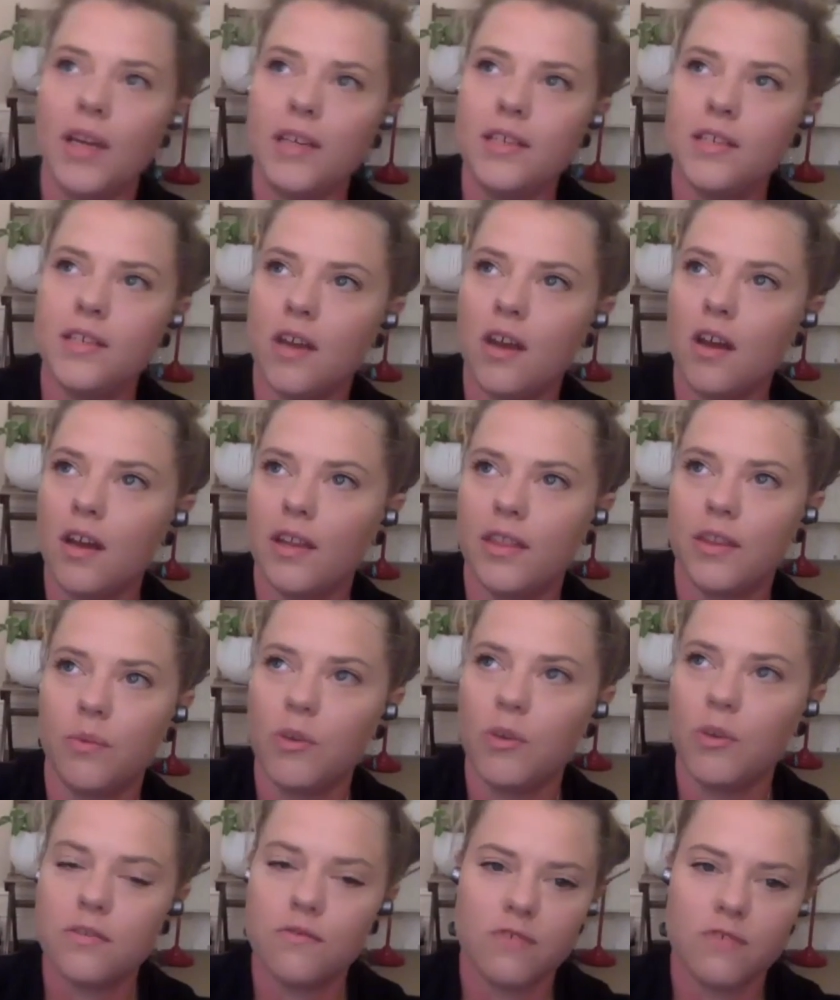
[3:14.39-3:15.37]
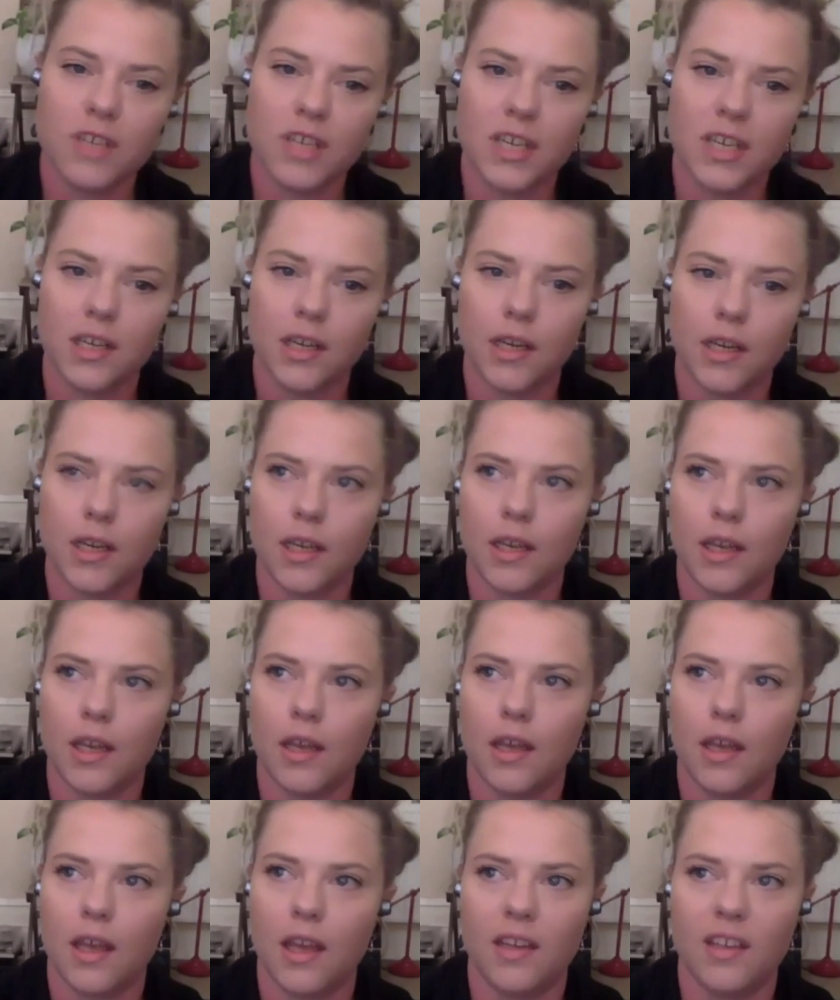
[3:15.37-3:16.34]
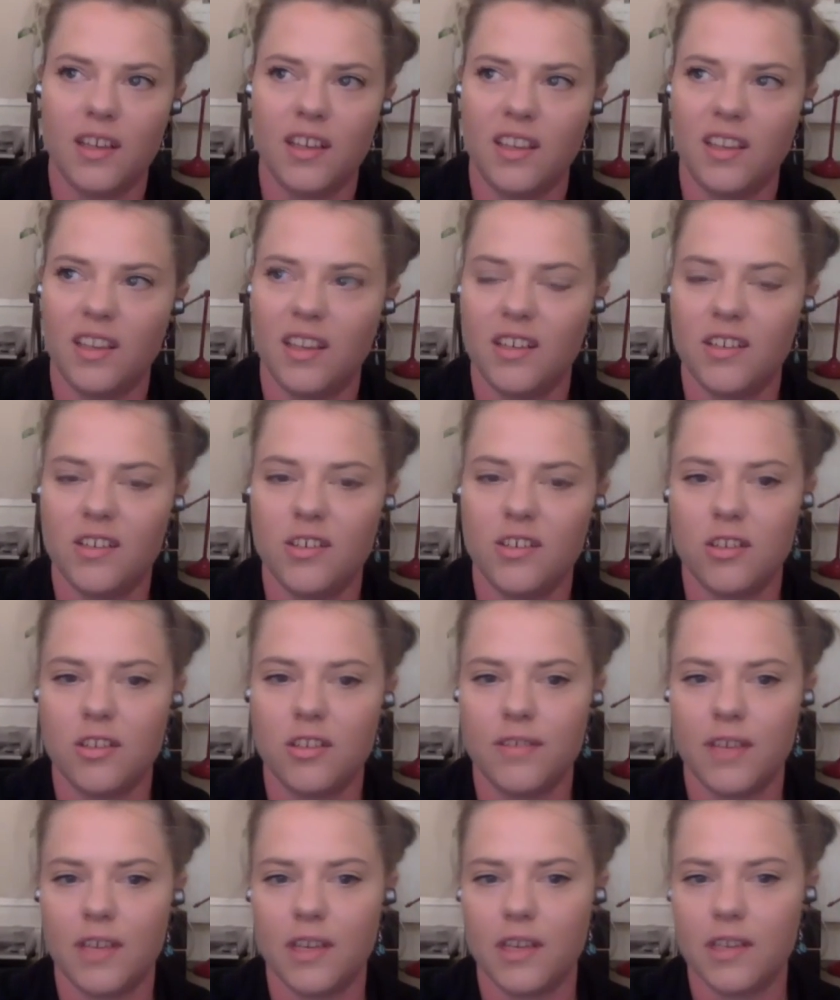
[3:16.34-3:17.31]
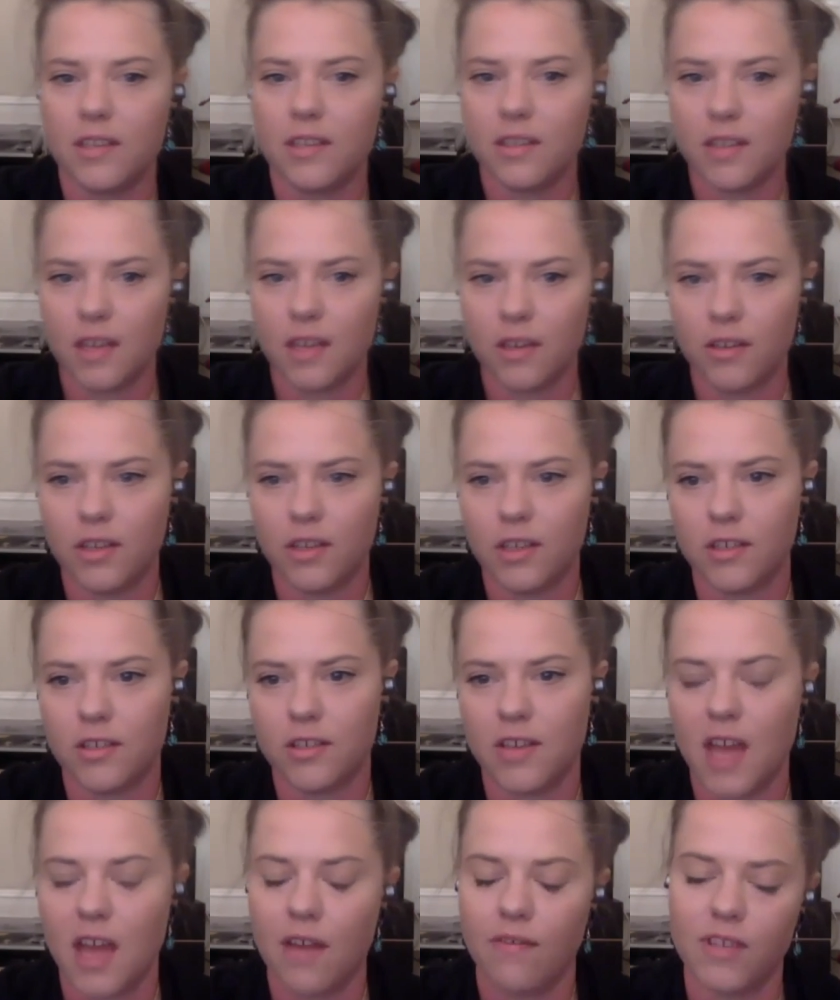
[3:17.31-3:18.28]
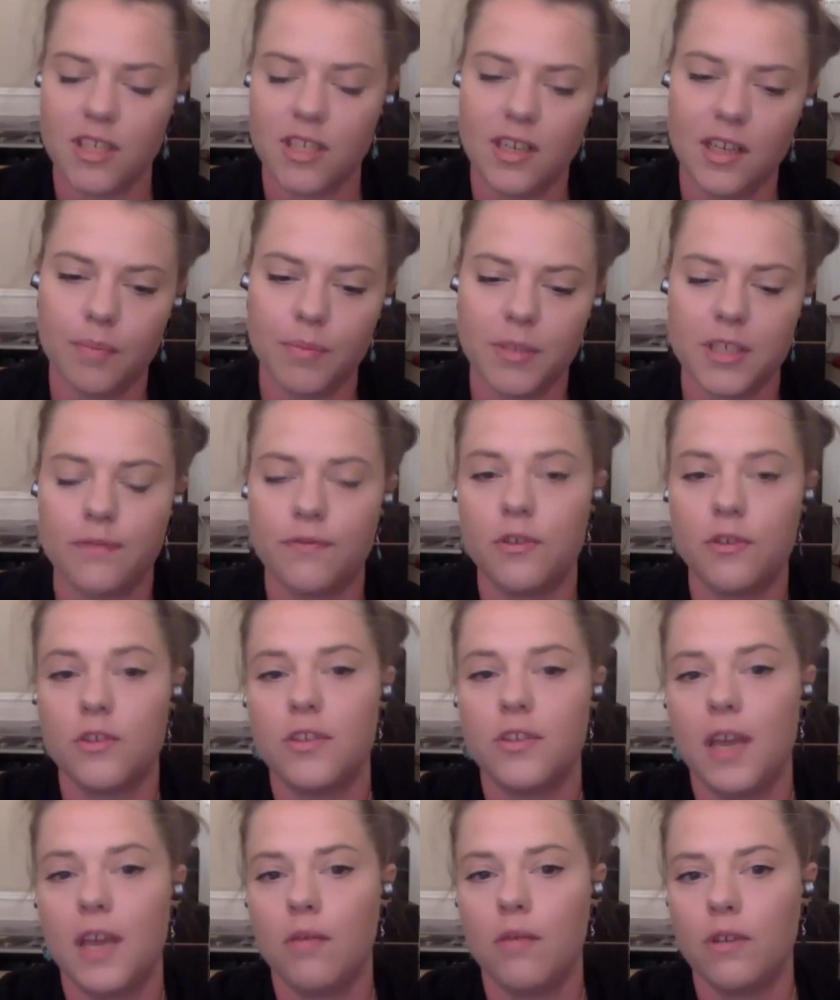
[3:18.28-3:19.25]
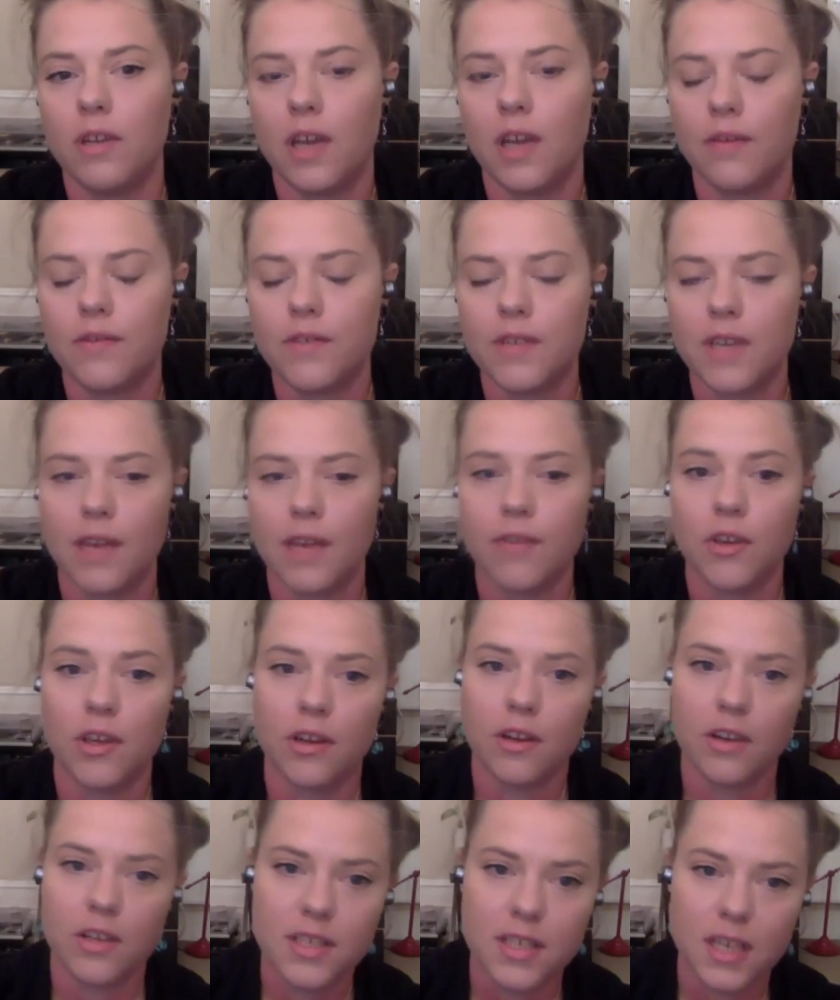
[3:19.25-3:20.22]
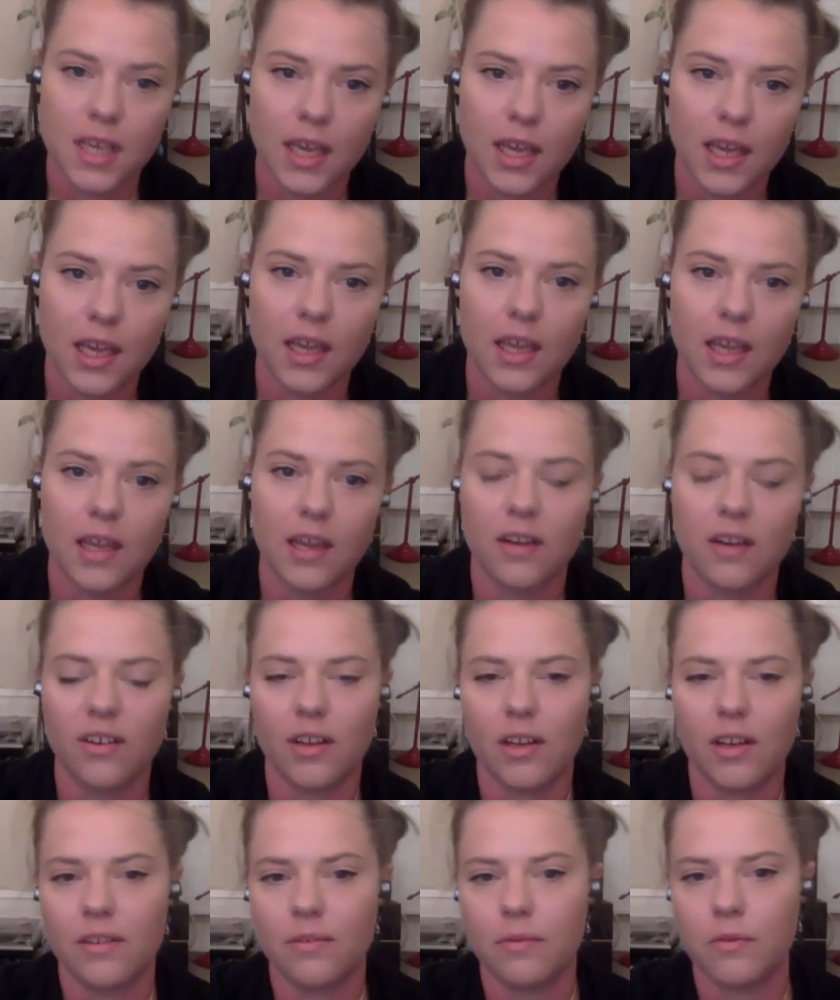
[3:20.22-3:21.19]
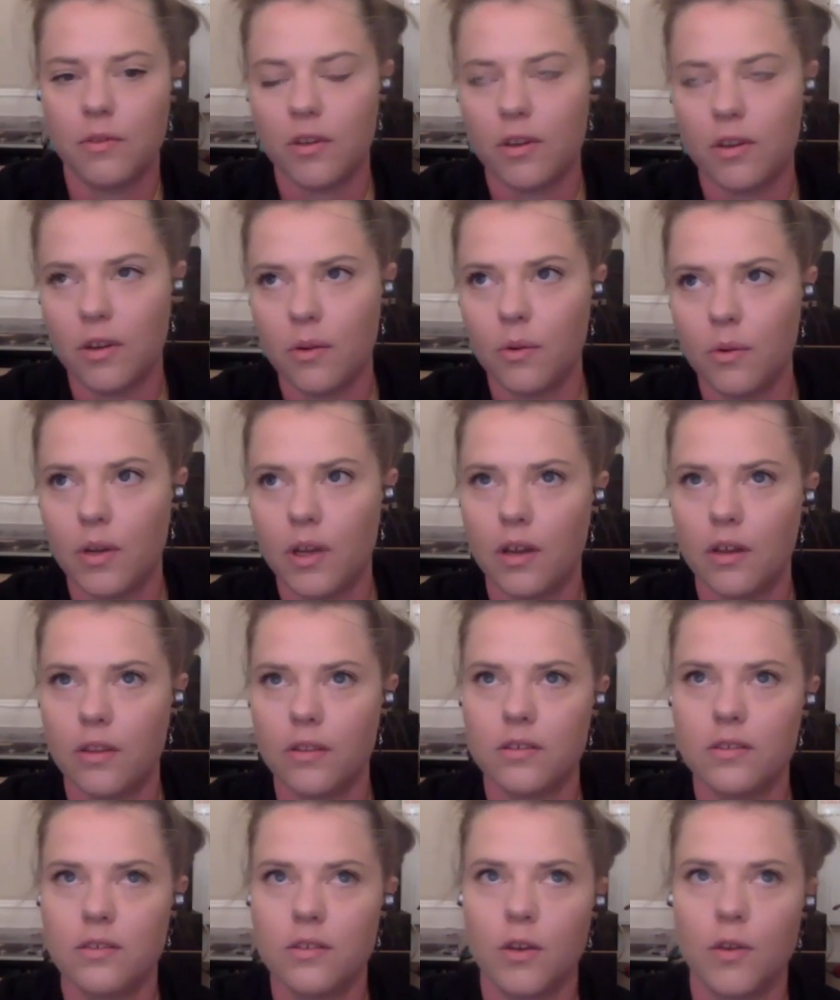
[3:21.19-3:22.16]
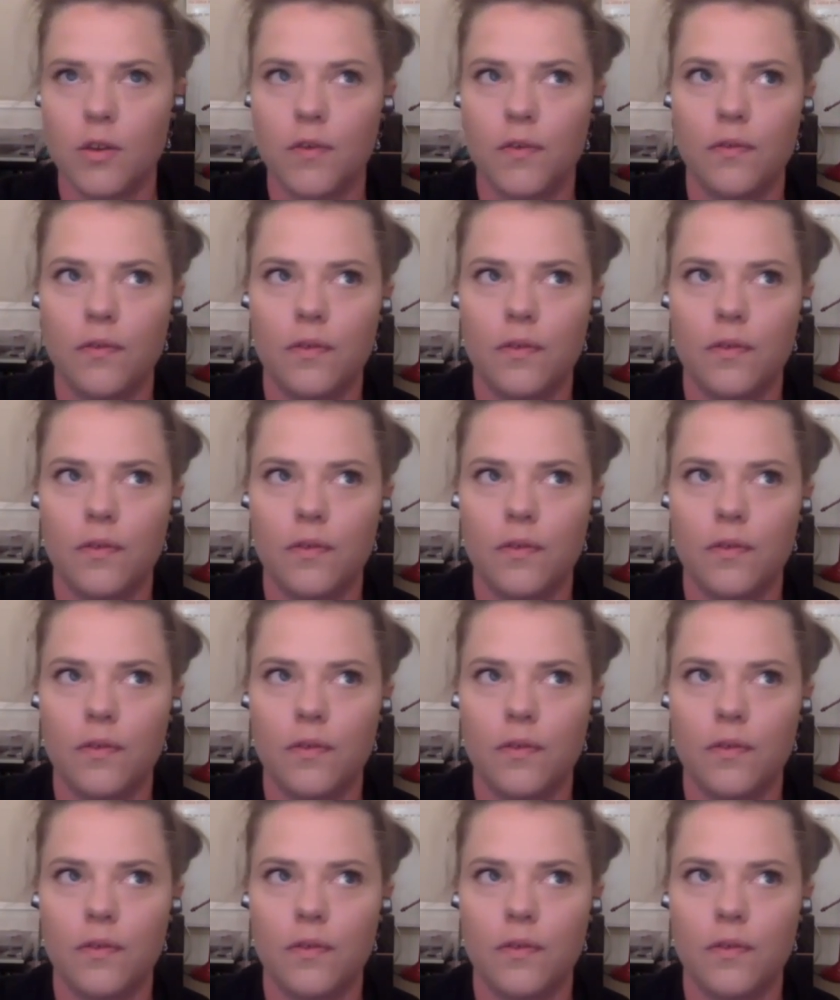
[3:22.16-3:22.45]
started, there wasn't really any any certifications that you needed to have. It's a little bit different today when you have to have your N R C and, and you know, other stuff.